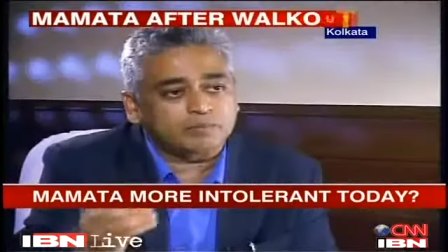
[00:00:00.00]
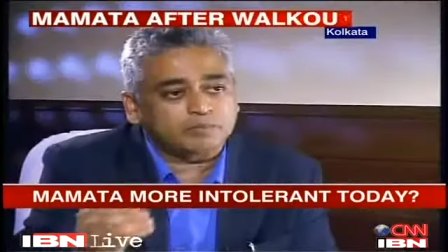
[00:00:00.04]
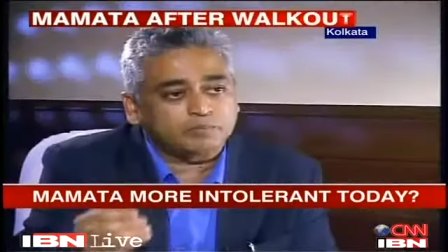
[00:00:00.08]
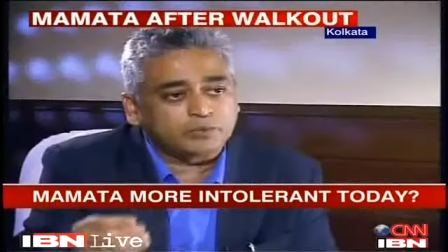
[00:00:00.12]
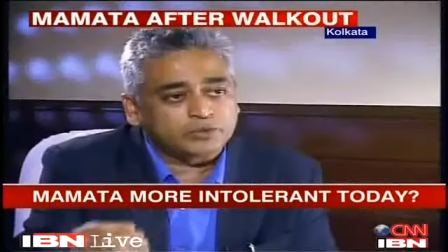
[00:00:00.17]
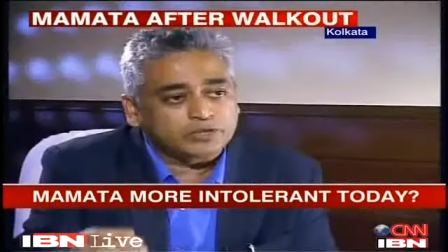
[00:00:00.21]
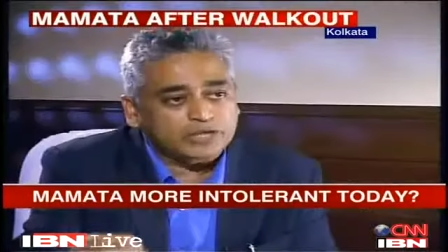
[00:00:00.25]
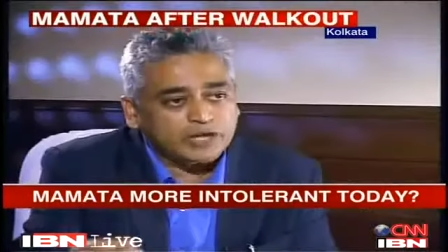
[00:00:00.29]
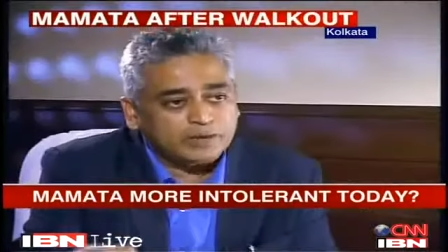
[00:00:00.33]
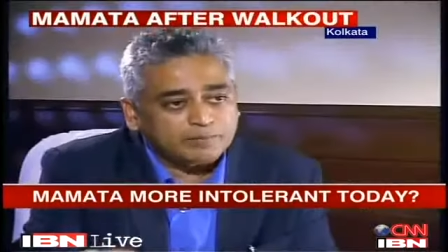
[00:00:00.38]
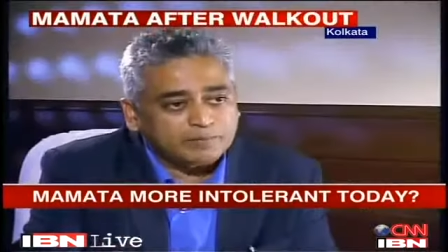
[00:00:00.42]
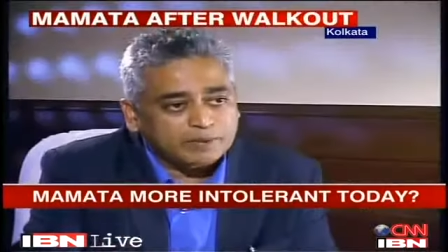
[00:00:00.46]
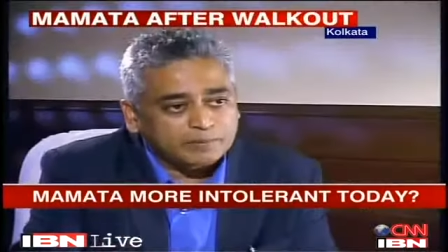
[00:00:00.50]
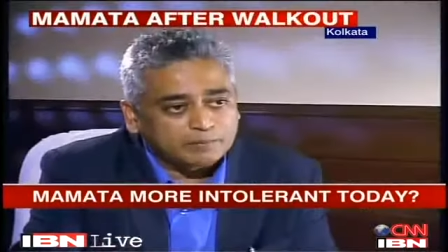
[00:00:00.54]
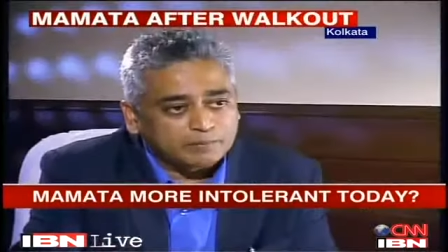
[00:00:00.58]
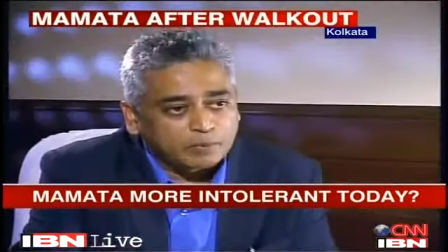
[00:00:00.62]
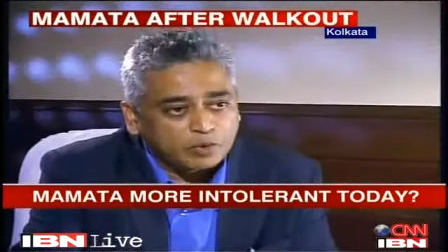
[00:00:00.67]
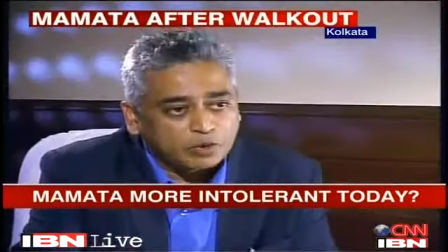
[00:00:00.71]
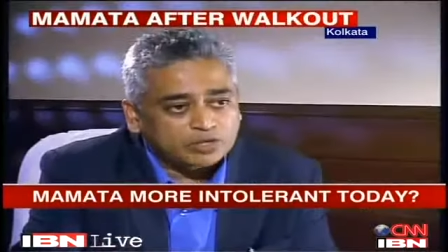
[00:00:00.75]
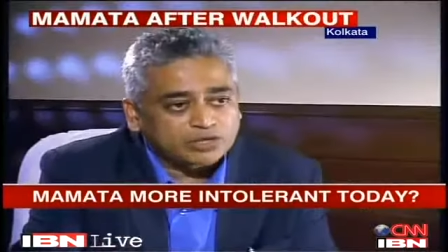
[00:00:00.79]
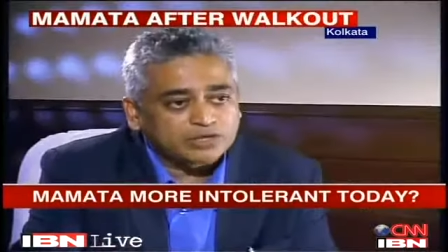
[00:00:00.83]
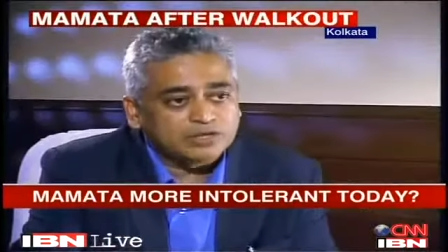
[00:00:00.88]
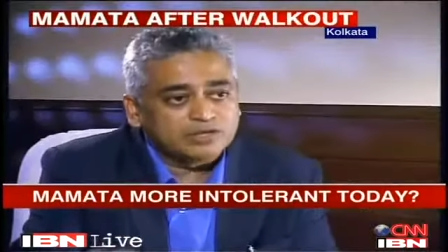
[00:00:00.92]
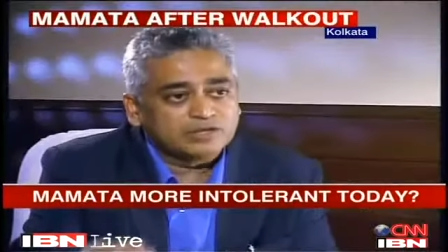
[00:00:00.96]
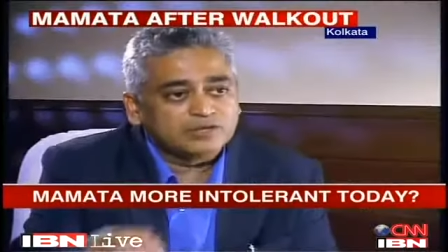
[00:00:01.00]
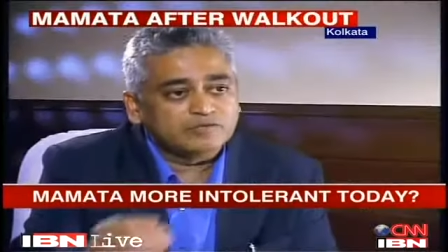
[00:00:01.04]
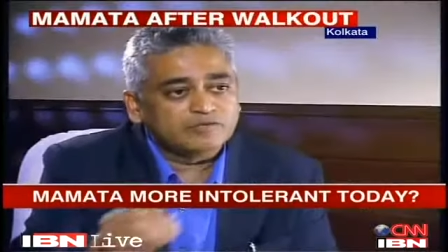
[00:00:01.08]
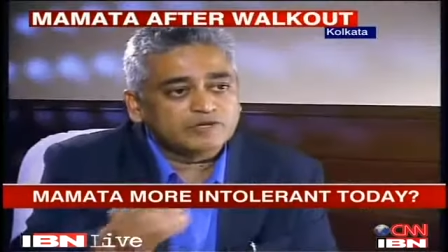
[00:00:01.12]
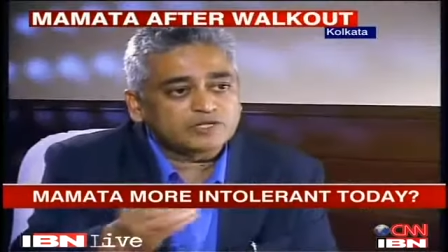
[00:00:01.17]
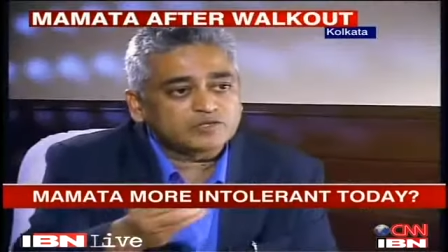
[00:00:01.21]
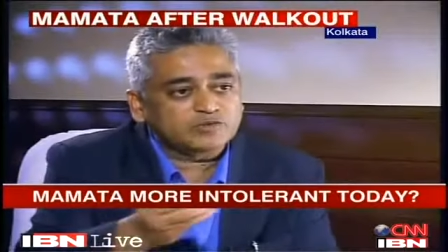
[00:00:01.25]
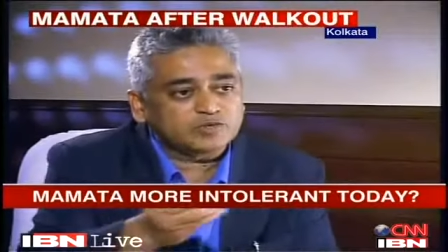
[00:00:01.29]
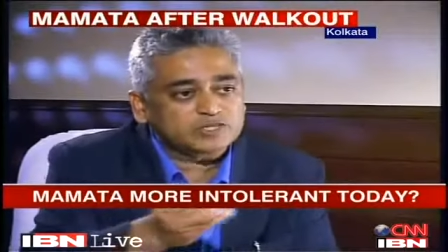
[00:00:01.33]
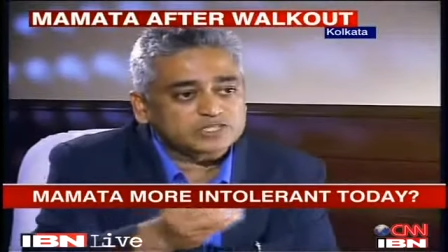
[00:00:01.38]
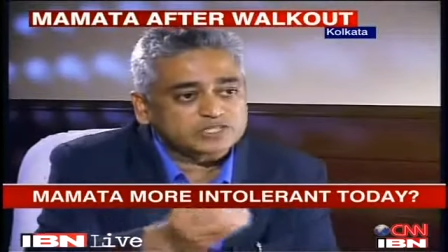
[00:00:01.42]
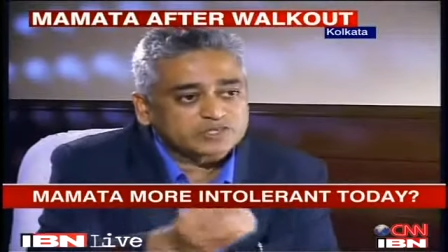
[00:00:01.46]
put up a book
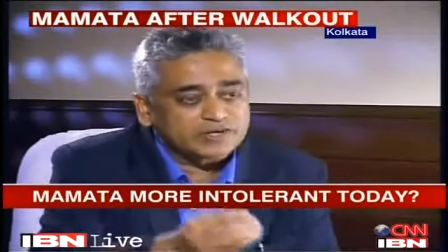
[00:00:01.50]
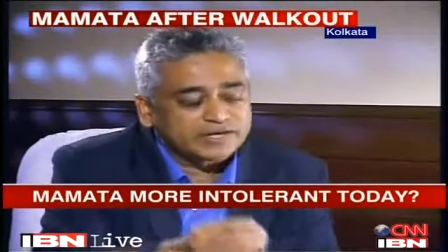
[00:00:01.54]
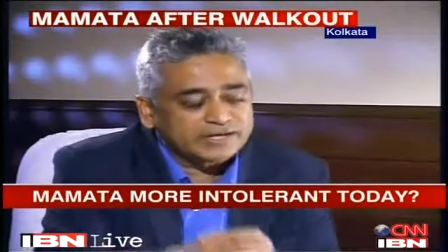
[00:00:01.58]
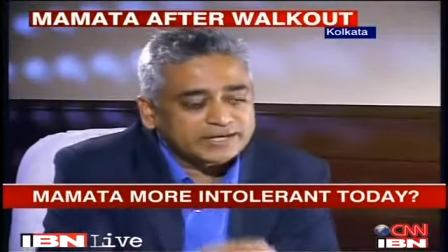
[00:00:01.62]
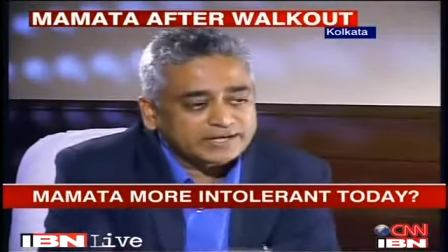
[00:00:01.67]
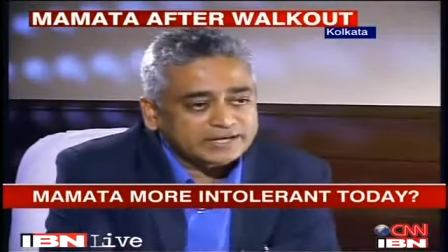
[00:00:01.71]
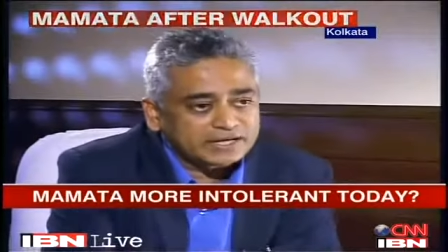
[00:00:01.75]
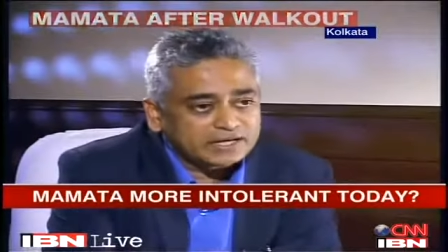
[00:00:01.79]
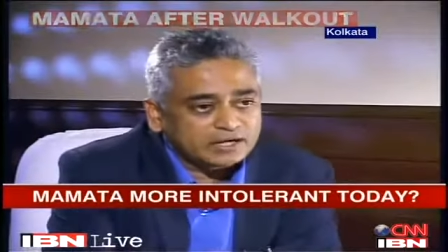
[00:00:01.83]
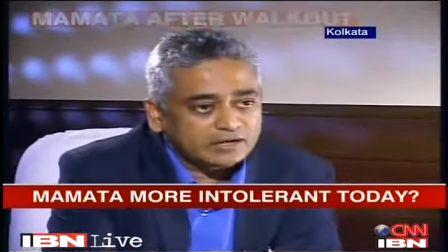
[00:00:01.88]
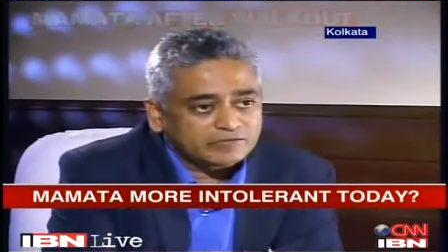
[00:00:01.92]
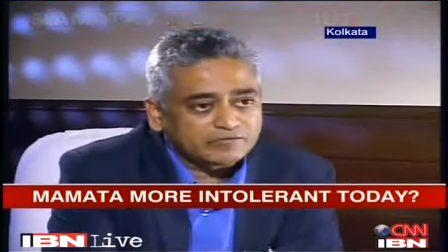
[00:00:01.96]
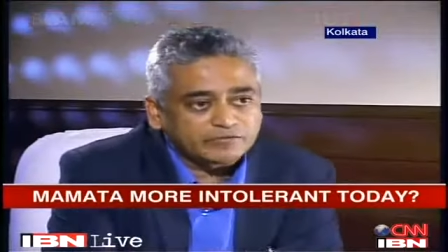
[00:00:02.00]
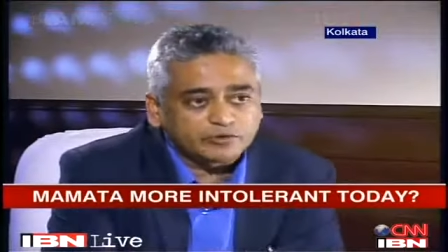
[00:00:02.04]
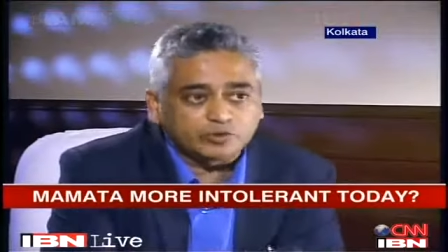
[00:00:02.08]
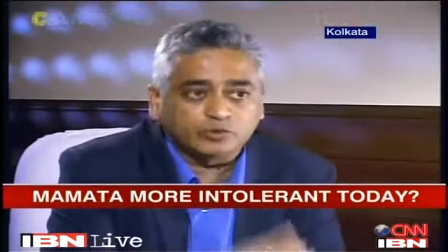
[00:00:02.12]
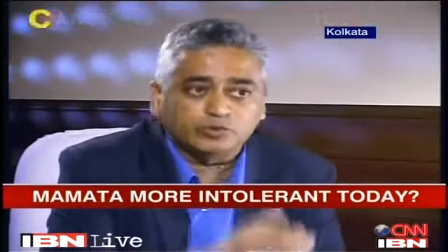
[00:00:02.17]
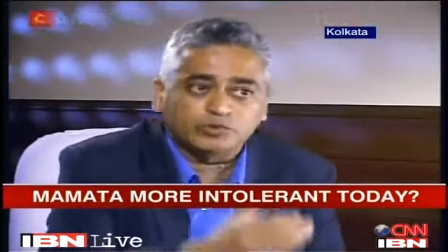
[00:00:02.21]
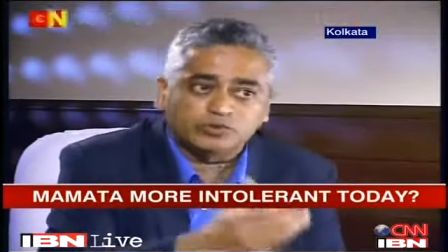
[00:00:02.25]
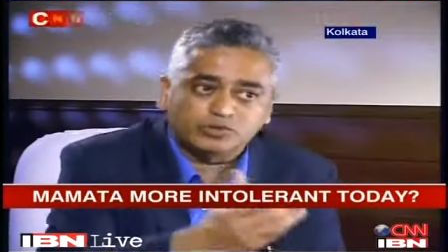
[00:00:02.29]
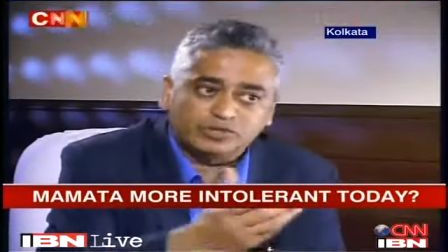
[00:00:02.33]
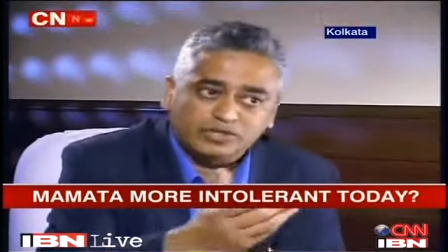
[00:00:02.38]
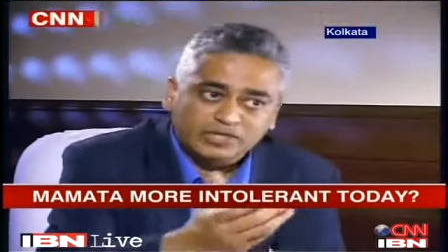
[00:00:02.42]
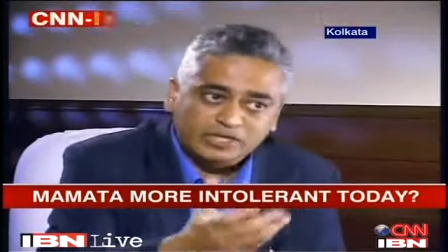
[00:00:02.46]
which was critical of you,